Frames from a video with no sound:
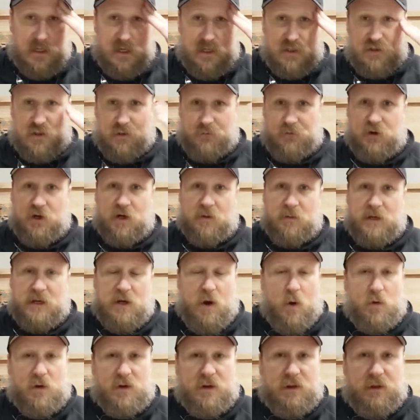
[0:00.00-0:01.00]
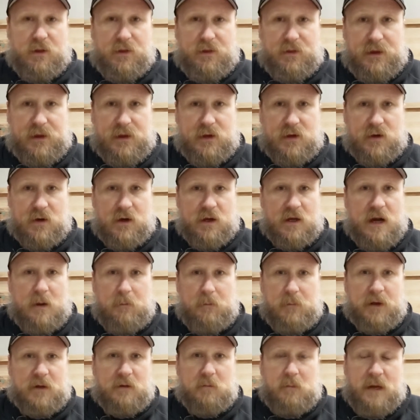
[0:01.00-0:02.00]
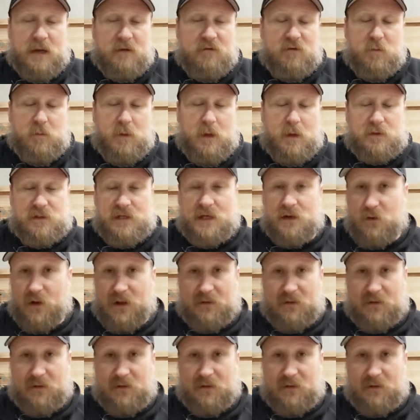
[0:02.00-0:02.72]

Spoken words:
So if you're going to be going to the theater, and many of you may be saying,